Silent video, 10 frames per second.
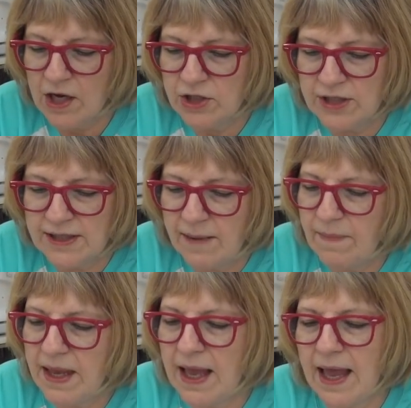She sent
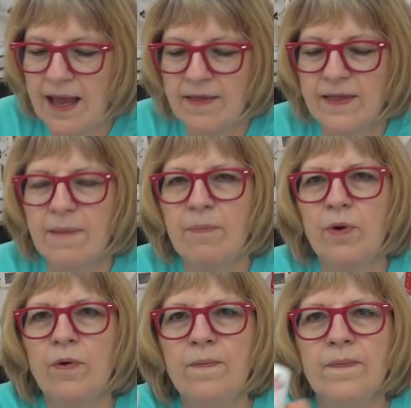me a
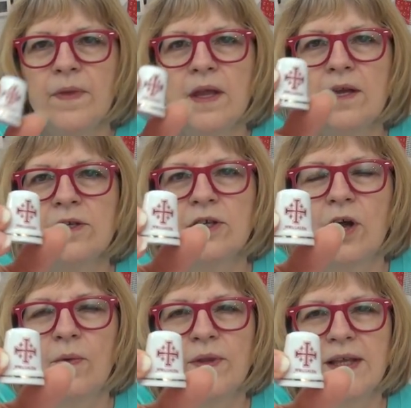thimble to
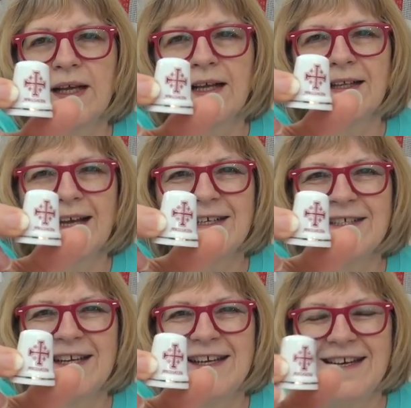go with the
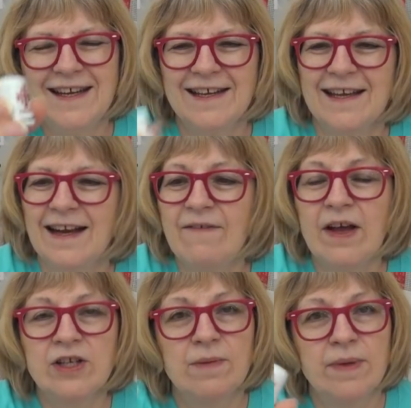collection, and I've
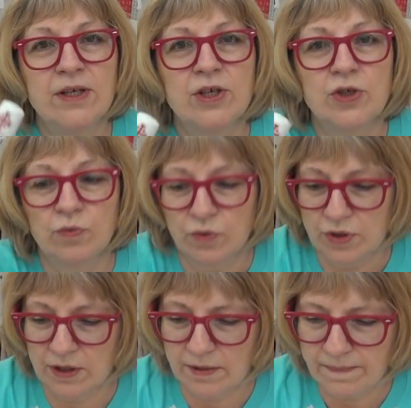actually been to
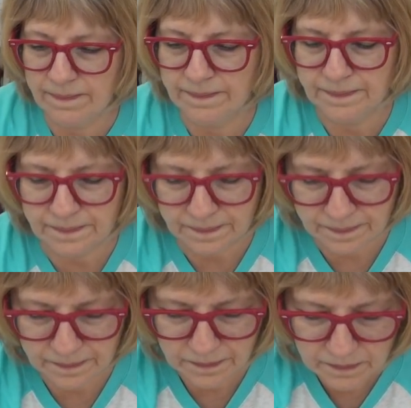Jerusalem,
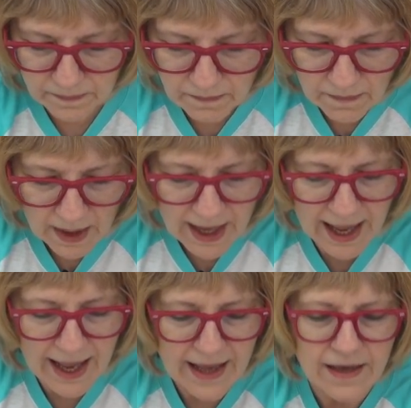
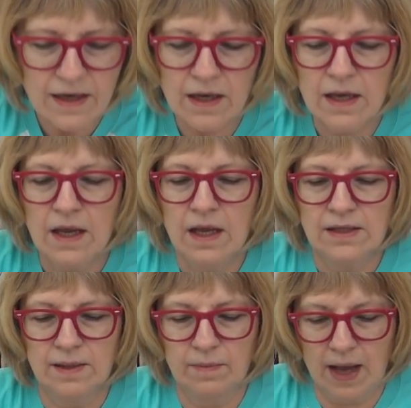and
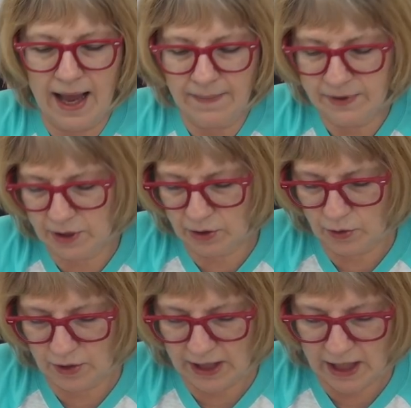some
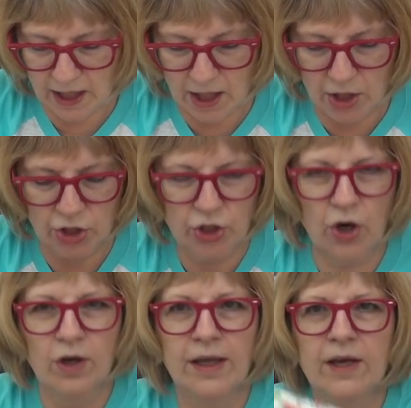absolutely
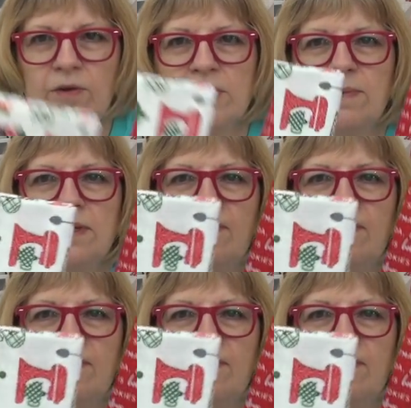darling Christmas